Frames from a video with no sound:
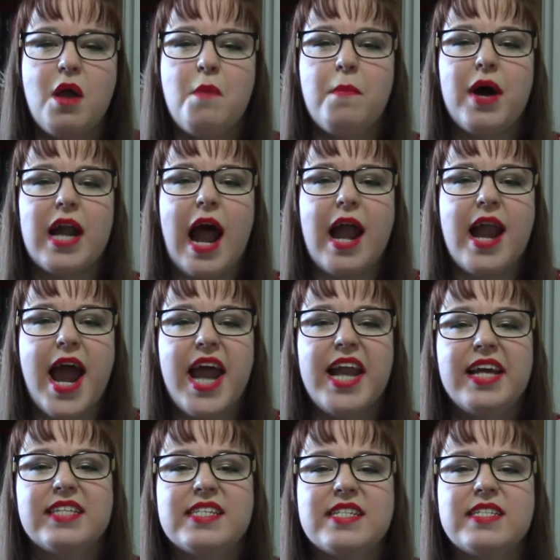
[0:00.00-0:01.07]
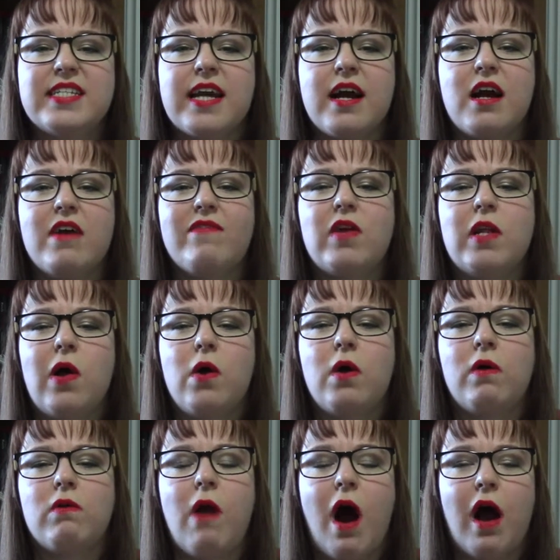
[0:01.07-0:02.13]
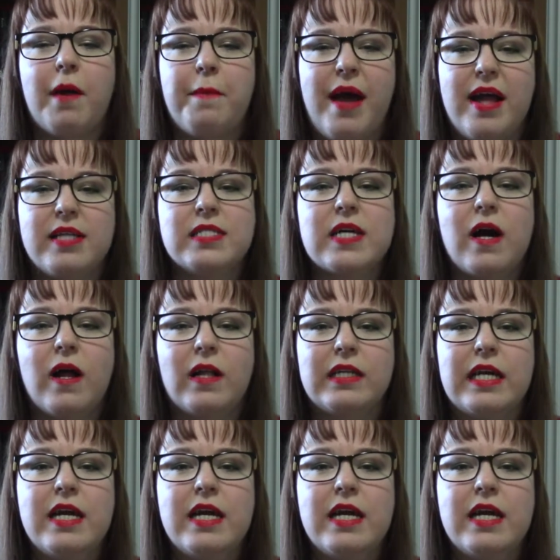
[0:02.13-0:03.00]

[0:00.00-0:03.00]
but at night he's the singer of a local rock band called